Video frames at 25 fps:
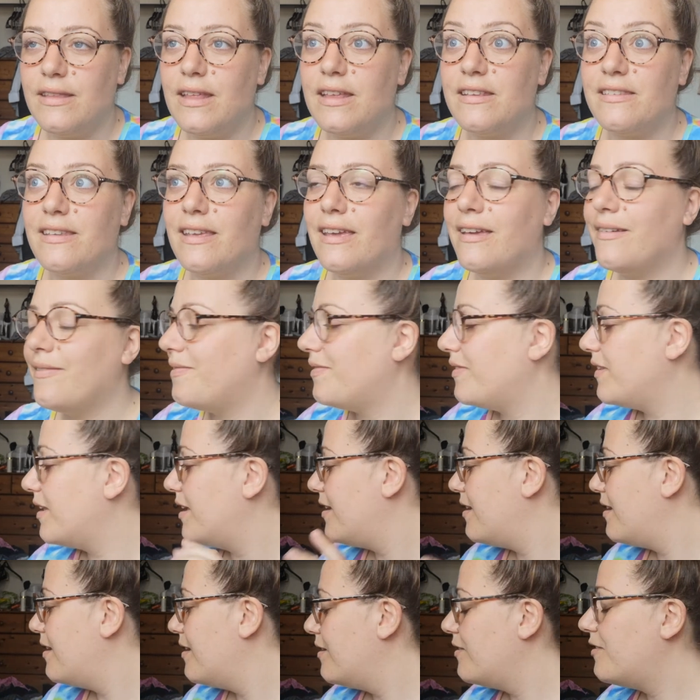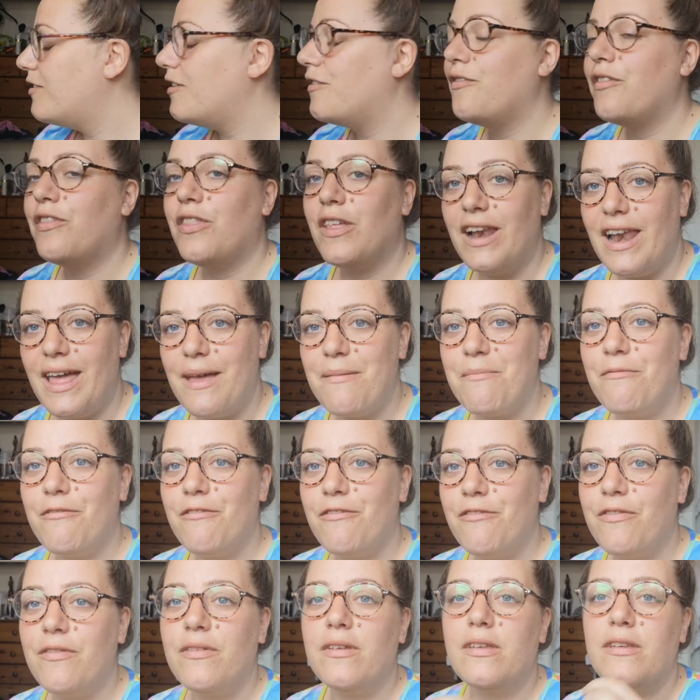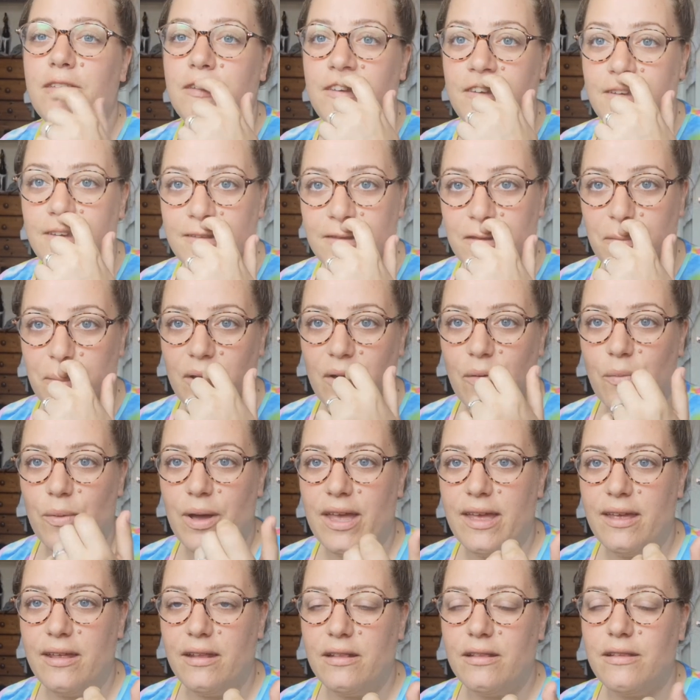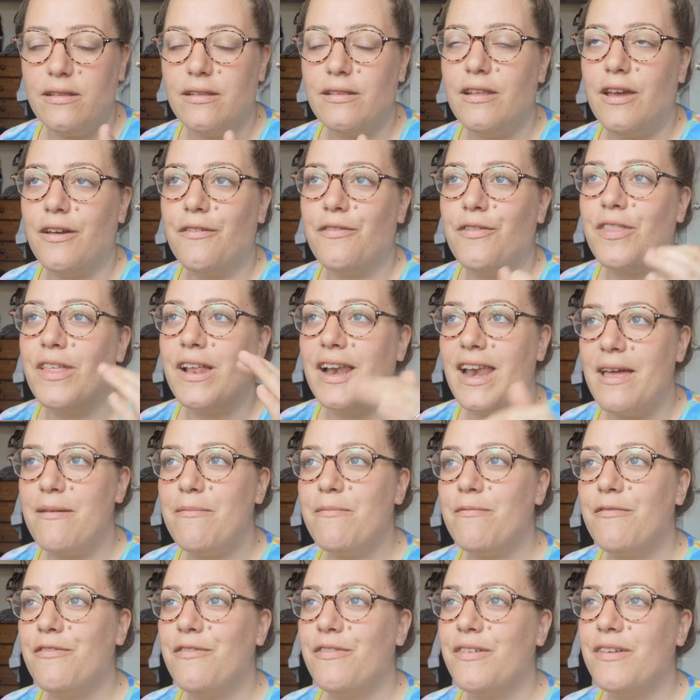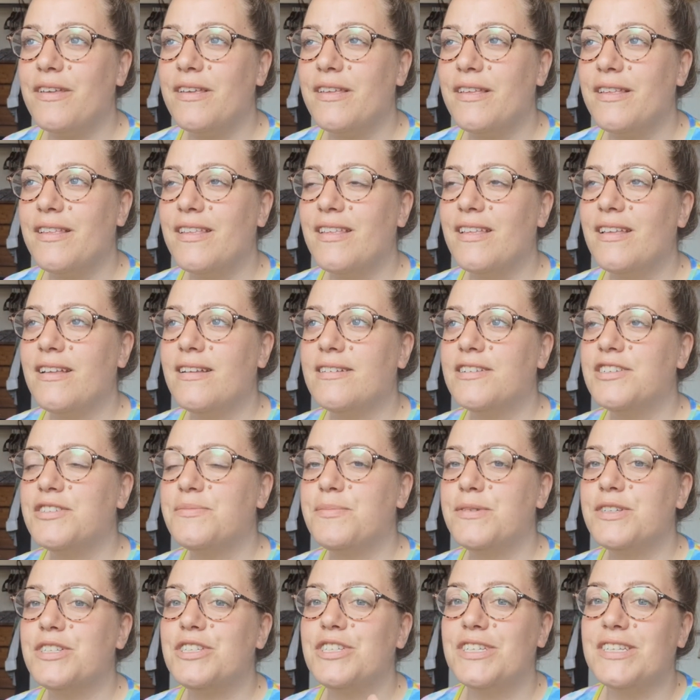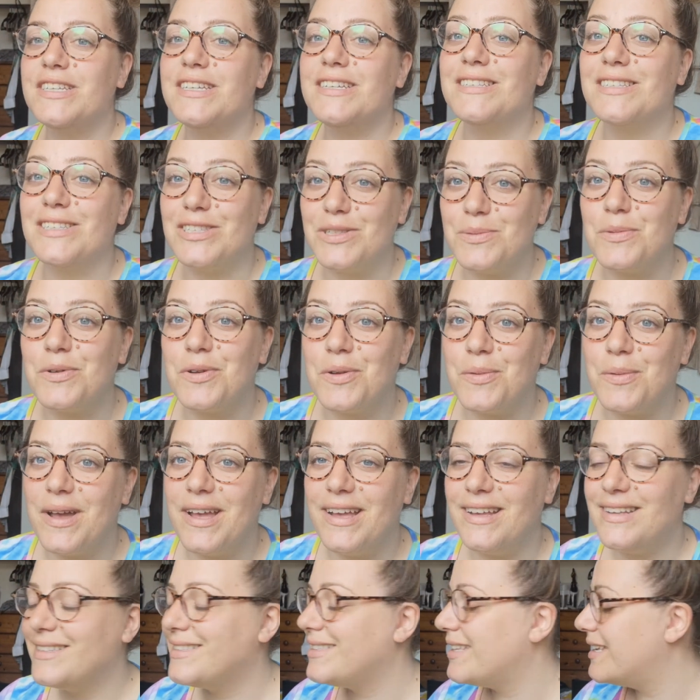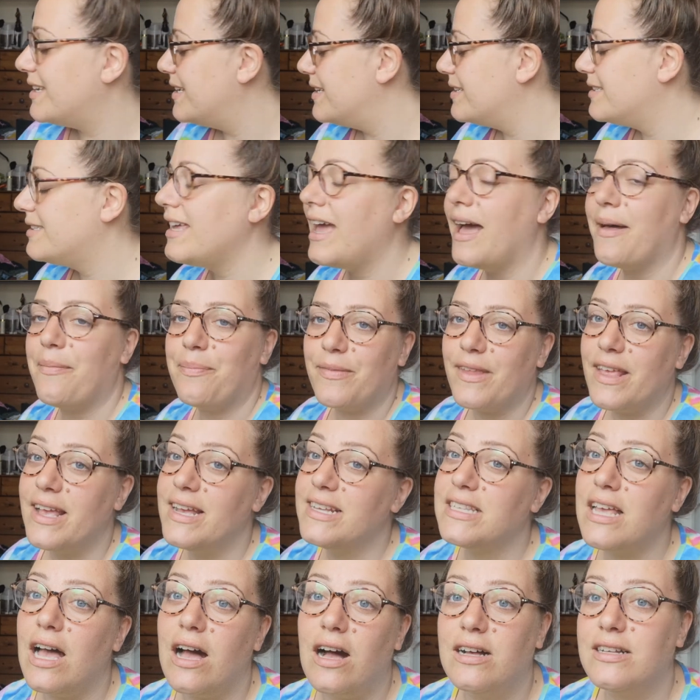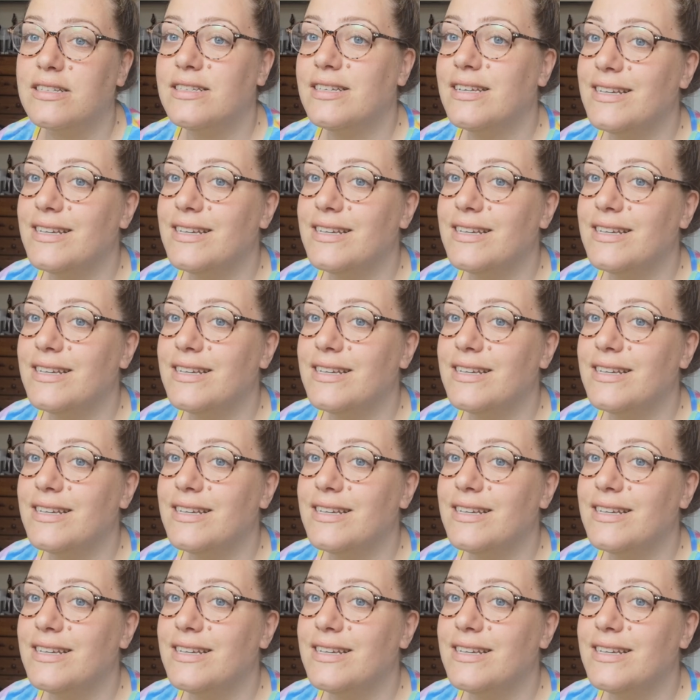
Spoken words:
That's it. So for the length, she needs the bigger waist. No, for the length, but she needs a smaller waist, and it's hard.